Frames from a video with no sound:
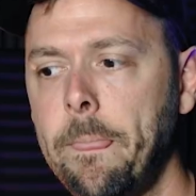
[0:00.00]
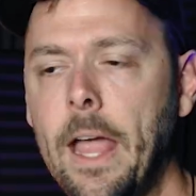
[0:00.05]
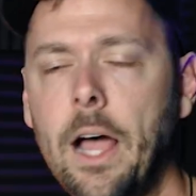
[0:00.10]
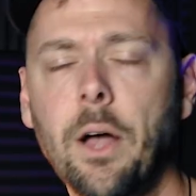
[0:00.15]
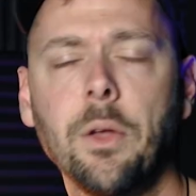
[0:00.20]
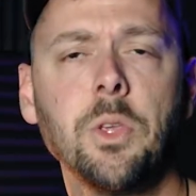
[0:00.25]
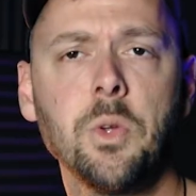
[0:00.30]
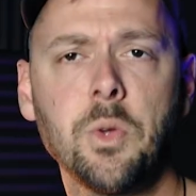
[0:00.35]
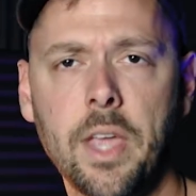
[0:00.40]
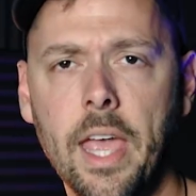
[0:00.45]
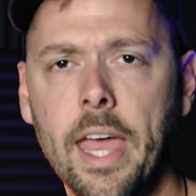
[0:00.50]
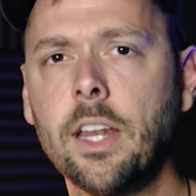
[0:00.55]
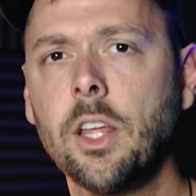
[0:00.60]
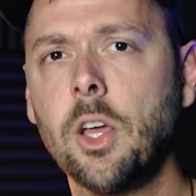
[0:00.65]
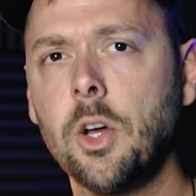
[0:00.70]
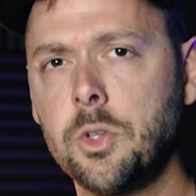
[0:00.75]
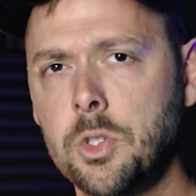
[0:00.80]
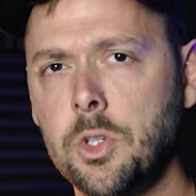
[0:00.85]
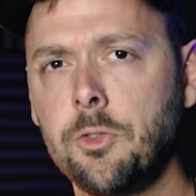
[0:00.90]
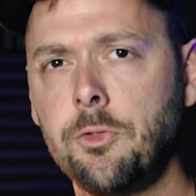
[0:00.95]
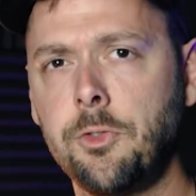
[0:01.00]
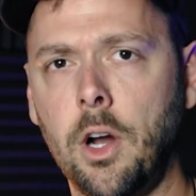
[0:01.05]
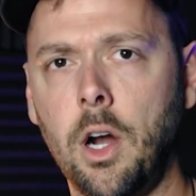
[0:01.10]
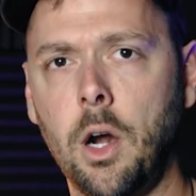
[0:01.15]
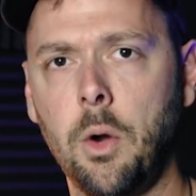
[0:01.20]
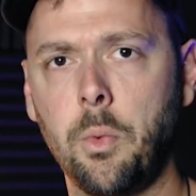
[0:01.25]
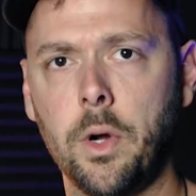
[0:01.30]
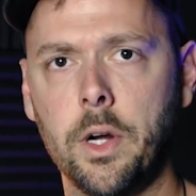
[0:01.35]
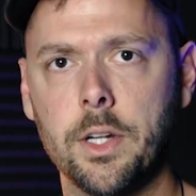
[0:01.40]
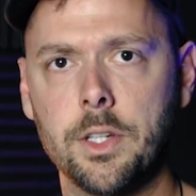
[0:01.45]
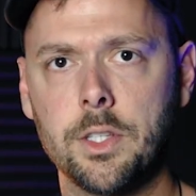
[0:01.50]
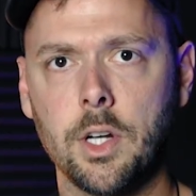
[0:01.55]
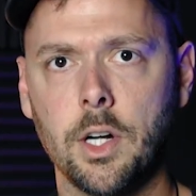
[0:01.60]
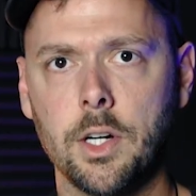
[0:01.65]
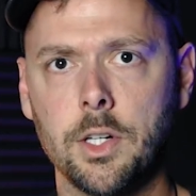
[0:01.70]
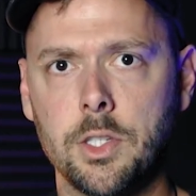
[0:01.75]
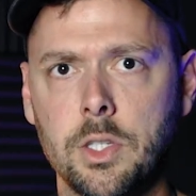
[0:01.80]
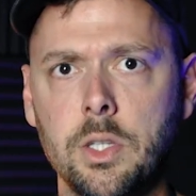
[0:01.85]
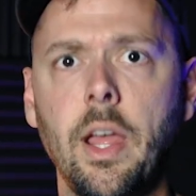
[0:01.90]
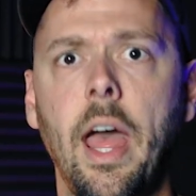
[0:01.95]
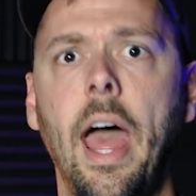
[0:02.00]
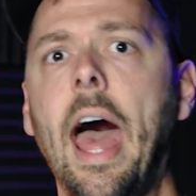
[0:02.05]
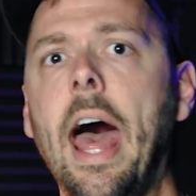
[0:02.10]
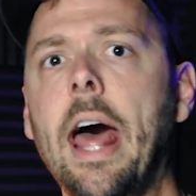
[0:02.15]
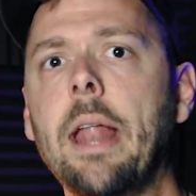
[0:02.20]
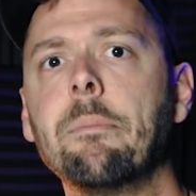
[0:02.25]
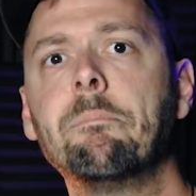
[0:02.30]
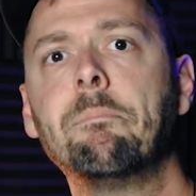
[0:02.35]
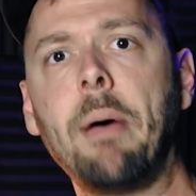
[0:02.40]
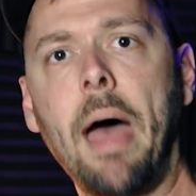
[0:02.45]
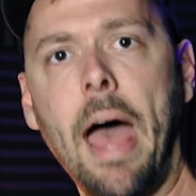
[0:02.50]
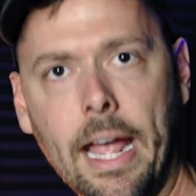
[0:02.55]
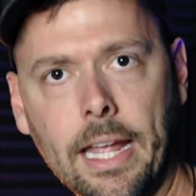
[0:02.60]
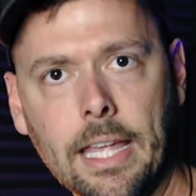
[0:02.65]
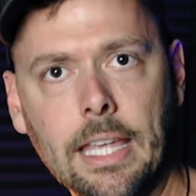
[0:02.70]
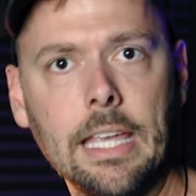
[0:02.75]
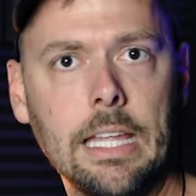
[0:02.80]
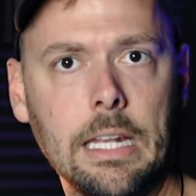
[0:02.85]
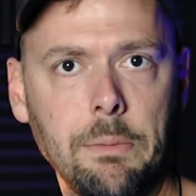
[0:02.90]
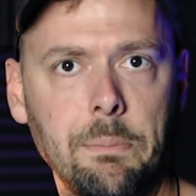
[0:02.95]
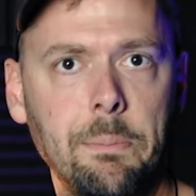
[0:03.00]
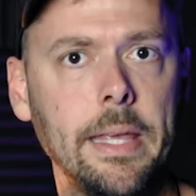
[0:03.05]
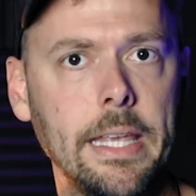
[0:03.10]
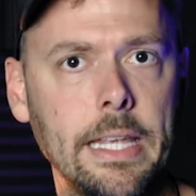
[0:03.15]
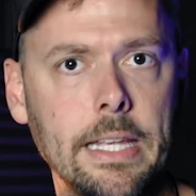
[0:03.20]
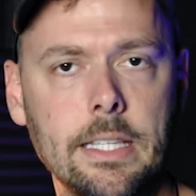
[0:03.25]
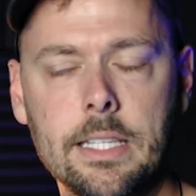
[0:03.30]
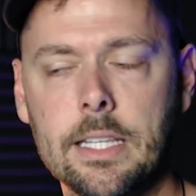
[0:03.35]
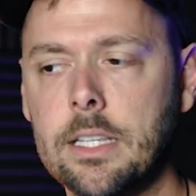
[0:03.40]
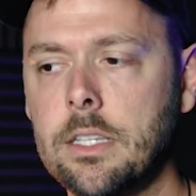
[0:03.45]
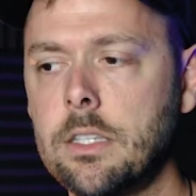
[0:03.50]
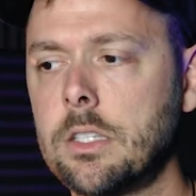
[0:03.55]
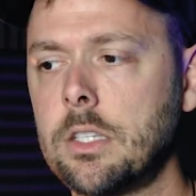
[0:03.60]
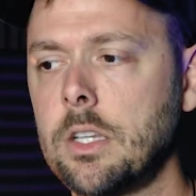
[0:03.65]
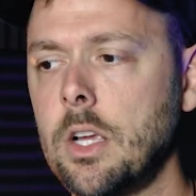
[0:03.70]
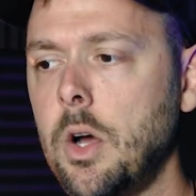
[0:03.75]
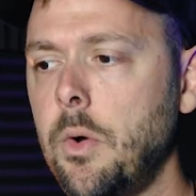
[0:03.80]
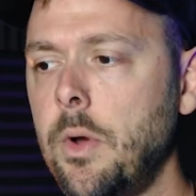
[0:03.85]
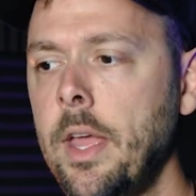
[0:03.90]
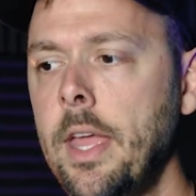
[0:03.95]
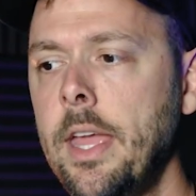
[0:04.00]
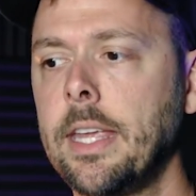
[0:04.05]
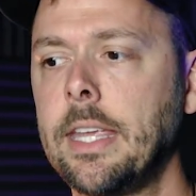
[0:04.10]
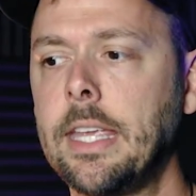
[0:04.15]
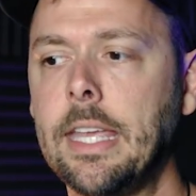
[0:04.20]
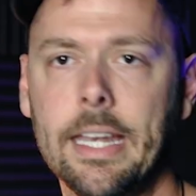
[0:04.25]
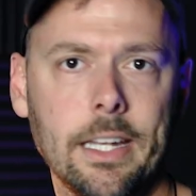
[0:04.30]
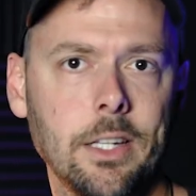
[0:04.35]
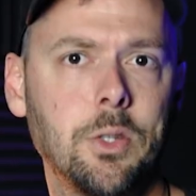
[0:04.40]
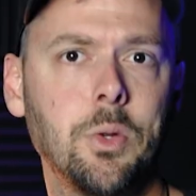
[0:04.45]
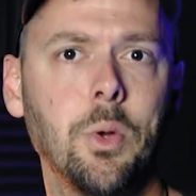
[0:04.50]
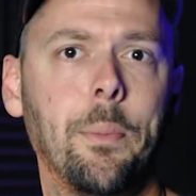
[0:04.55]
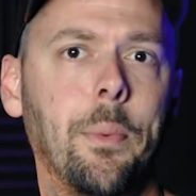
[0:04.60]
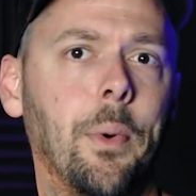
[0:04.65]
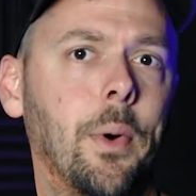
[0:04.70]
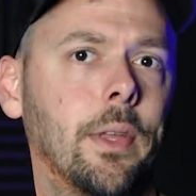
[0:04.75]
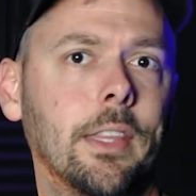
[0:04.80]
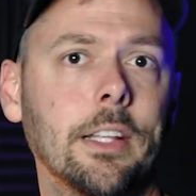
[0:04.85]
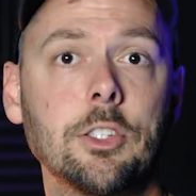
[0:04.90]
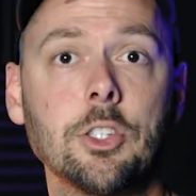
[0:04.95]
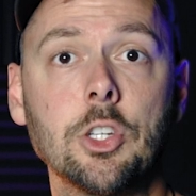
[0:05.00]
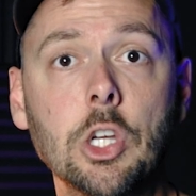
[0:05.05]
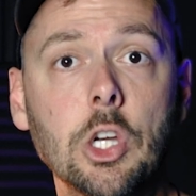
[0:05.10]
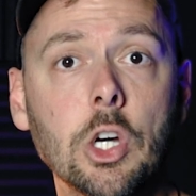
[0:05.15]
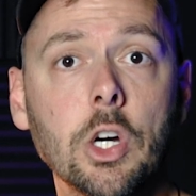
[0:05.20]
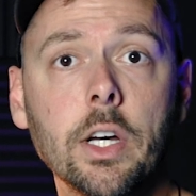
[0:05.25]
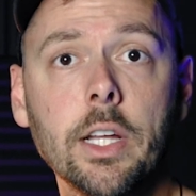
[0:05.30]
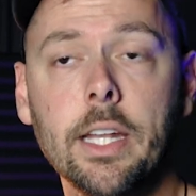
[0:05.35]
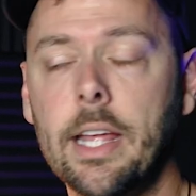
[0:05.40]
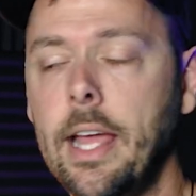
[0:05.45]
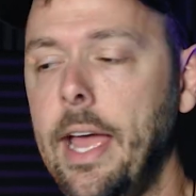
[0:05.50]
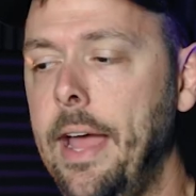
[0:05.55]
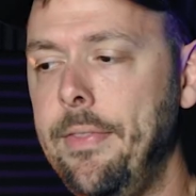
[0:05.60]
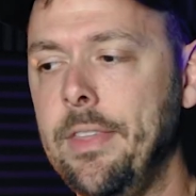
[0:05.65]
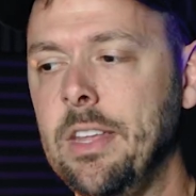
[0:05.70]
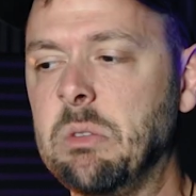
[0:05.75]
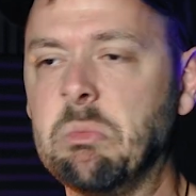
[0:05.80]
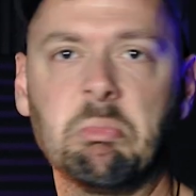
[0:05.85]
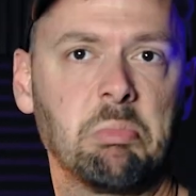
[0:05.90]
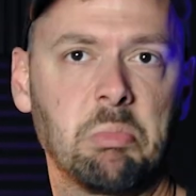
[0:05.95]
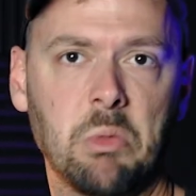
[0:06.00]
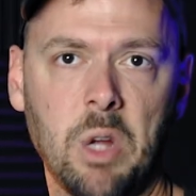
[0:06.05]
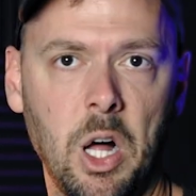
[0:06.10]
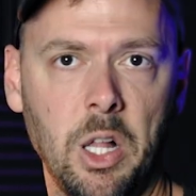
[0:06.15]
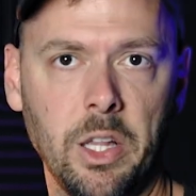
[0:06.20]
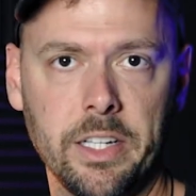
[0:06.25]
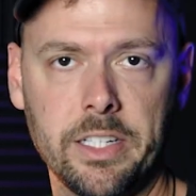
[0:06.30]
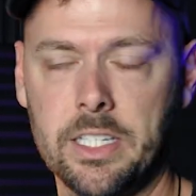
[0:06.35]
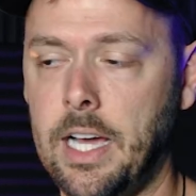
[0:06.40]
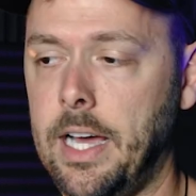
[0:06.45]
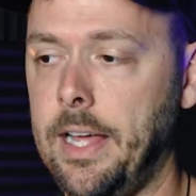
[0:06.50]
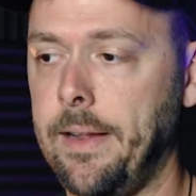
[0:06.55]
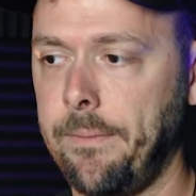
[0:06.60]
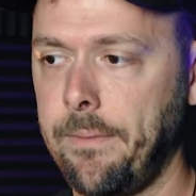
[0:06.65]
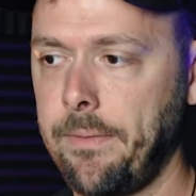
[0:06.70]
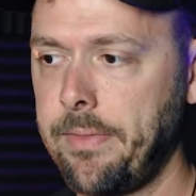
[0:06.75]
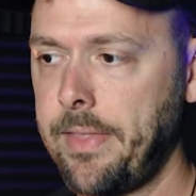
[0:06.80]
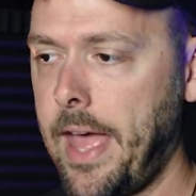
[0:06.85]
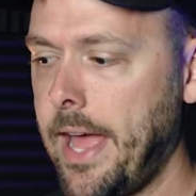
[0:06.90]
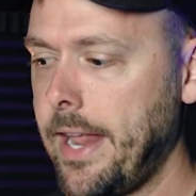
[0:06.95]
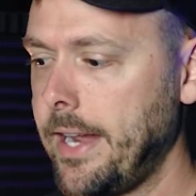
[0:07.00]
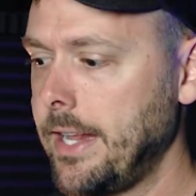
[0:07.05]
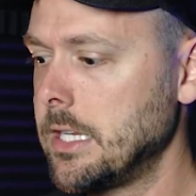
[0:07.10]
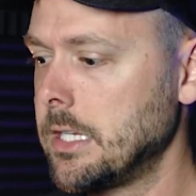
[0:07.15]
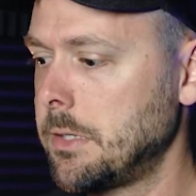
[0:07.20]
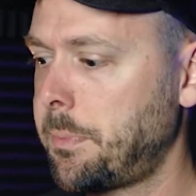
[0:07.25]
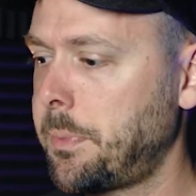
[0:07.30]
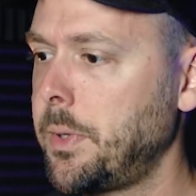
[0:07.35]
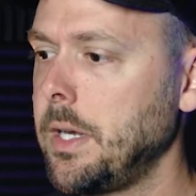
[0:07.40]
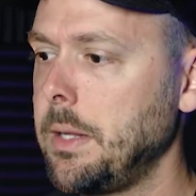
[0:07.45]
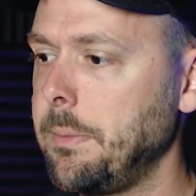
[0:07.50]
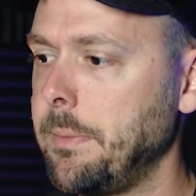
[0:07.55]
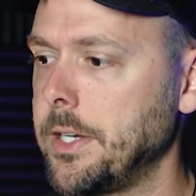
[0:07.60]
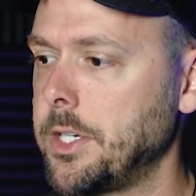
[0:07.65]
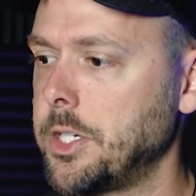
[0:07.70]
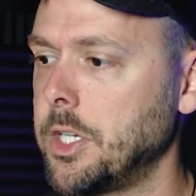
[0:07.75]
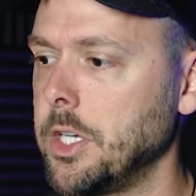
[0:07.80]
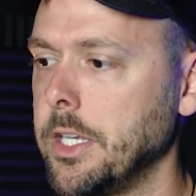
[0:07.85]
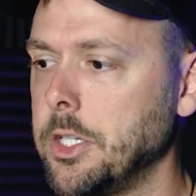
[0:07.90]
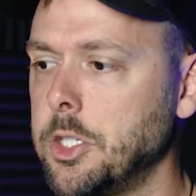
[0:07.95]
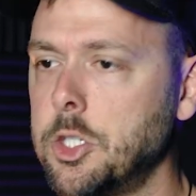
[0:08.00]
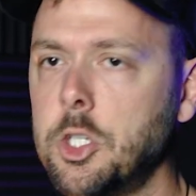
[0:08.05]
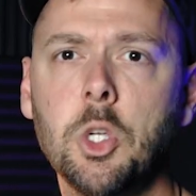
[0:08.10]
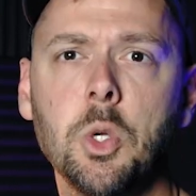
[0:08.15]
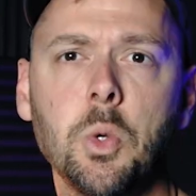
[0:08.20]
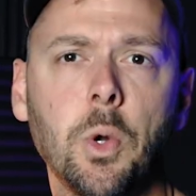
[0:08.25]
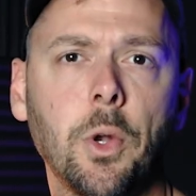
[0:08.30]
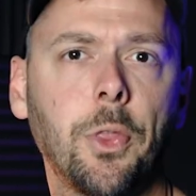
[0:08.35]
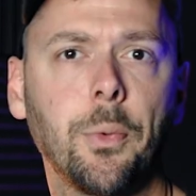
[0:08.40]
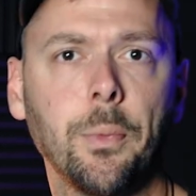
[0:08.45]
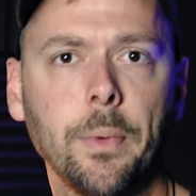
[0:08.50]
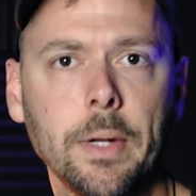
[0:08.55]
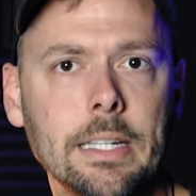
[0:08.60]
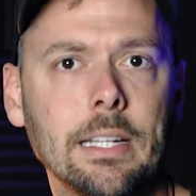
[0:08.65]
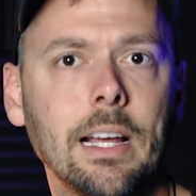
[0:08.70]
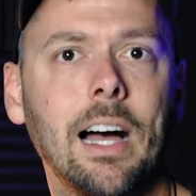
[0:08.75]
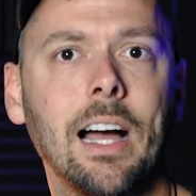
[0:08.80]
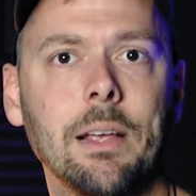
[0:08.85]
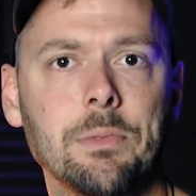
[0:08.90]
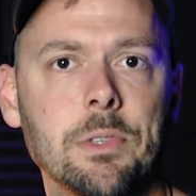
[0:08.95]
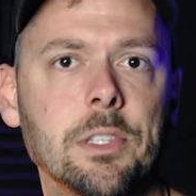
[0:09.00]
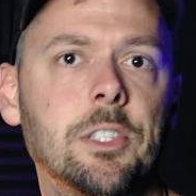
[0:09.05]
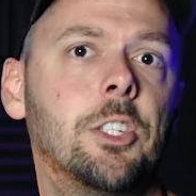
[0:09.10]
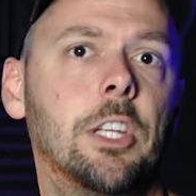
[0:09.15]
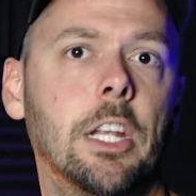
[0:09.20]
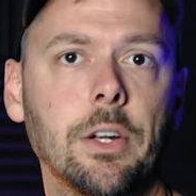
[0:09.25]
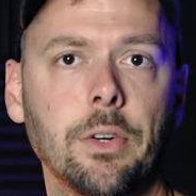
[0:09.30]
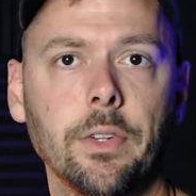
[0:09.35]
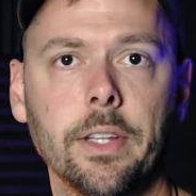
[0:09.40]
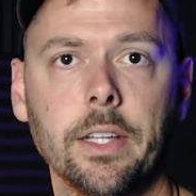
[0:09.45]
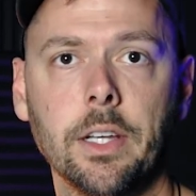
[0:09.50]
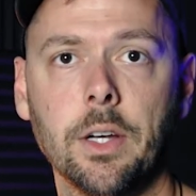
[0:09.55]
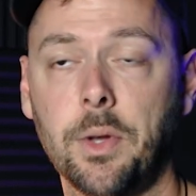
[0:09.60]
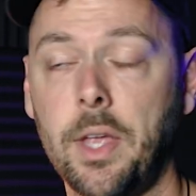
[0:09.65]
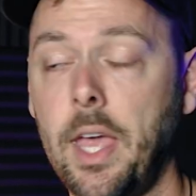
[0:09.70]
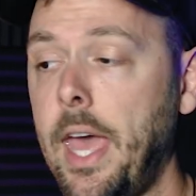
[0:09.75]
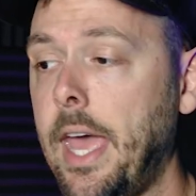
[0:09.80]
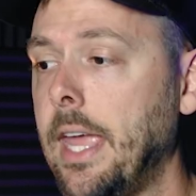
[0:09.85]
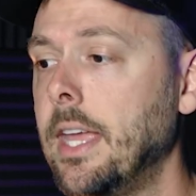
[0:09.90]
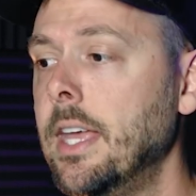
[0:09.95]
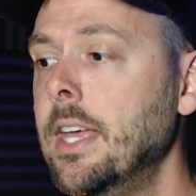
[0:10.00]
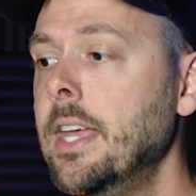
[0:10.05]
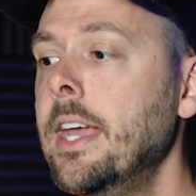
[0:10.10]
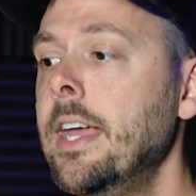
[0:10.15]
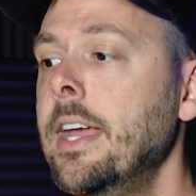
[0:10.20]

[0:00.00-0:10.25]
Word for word: Now you can go too far where it starts to add back in pieces, so get it to a point that's good and then call it done. That is pretty much good. 2 or 3 times is generally okay.